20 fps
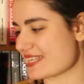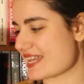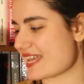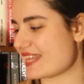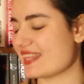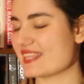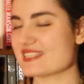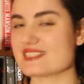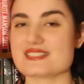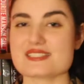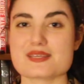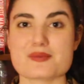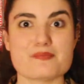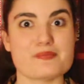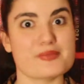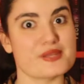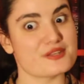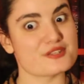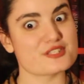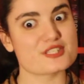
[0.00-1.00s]
and this is a
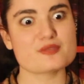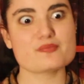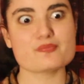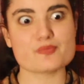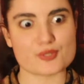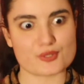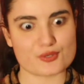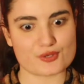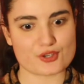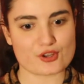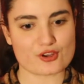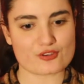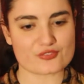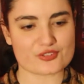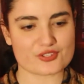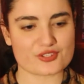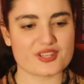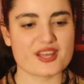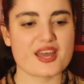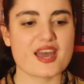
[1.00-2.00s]
Mills and Boone
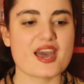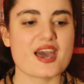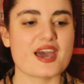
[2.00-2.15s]
novel,